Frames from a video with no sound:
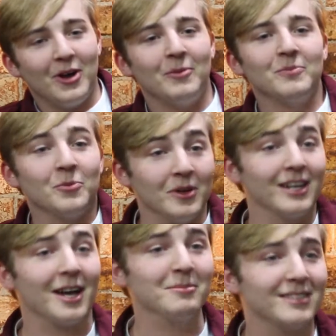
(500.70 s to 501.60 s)
Well, when
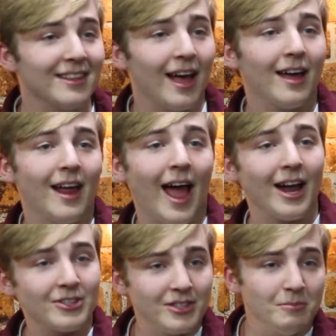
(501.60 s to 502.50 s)
it comes to that,
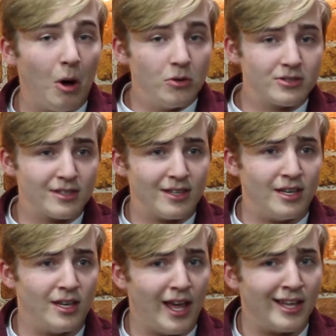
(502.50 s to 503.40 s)
actually,
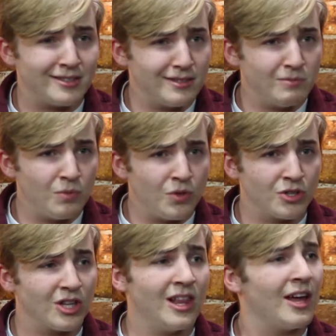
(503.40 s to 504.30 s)
mostly
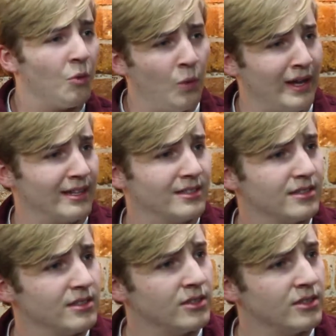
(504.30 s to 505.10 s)
there's a lot of wigs.